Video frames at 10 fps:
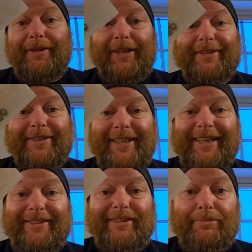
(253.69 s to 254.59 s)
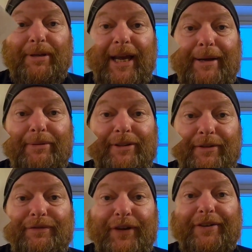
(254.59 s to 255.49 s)
This needs to be able
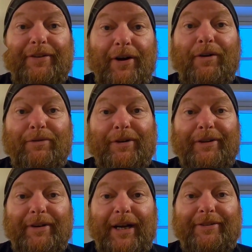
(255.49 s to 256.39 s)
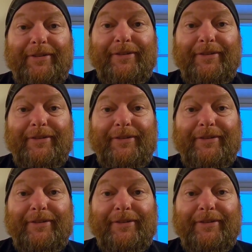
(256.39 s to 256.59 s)
to fit over it, right?